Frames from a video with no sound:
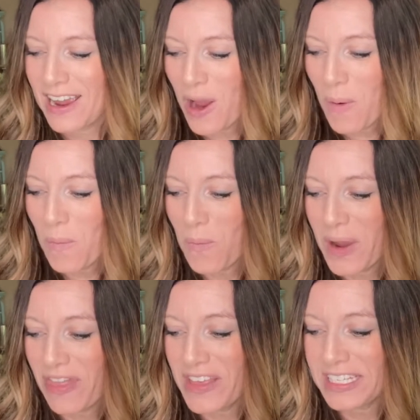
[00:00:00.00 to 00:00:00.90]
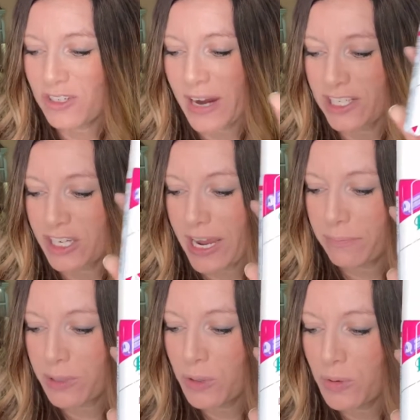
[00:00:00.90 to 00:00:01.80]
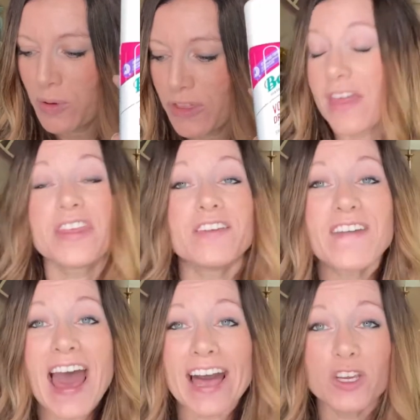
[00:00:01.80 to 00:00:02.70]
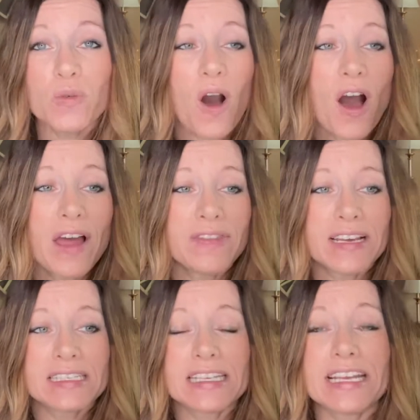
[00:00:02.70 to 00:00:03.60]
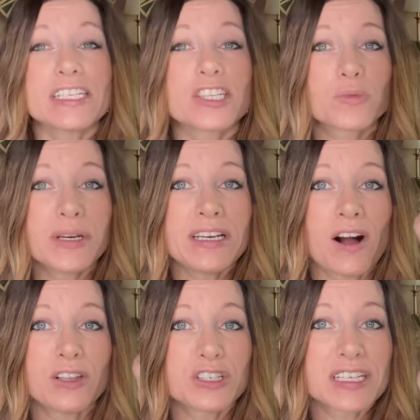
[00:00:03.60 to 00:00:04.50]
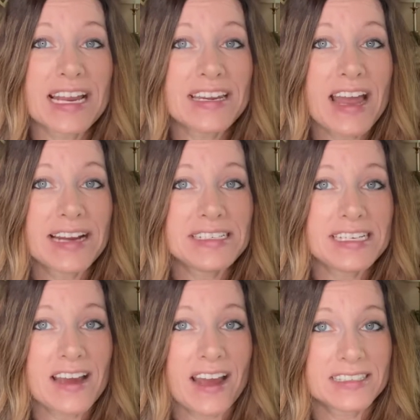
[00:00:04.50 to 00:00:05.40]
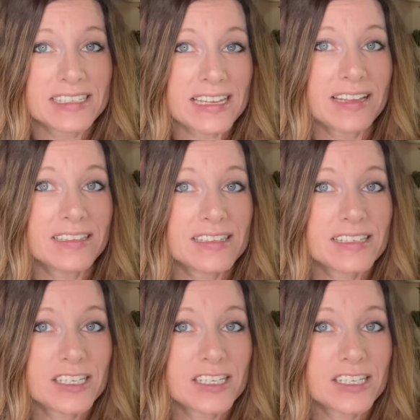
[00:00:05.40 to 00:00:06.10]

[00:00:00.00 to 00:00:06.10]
with this dry shampoo. The value on this is $3.99.